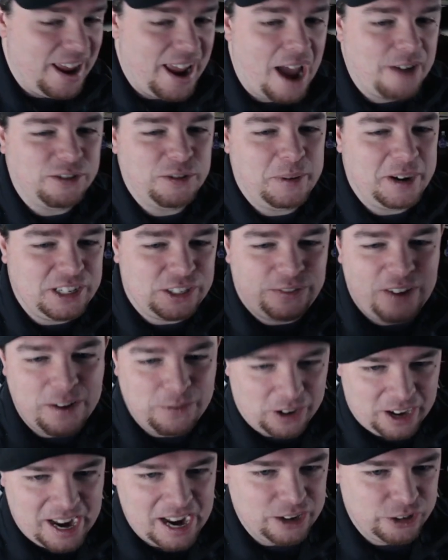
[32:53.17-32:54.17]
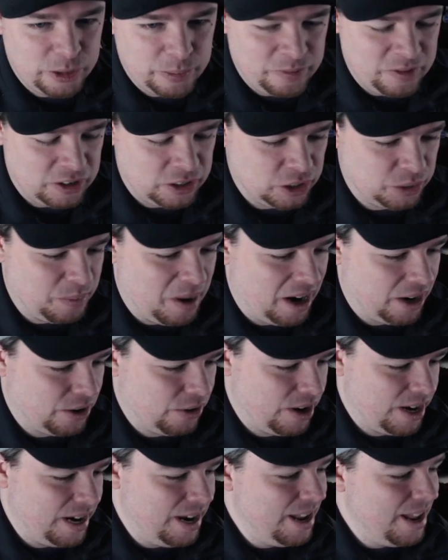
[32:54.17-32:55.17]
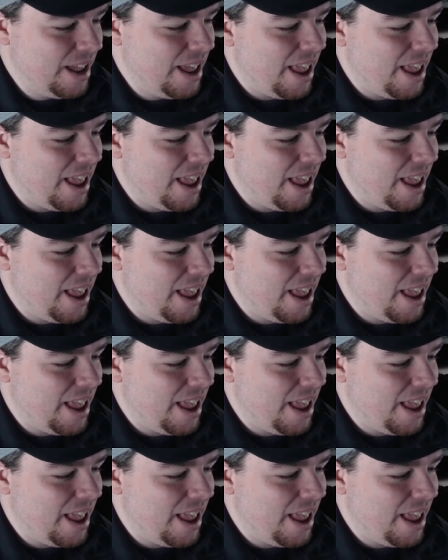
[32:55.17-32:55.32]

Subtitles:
Everybody's favorite cantrip, Vicious Mockery,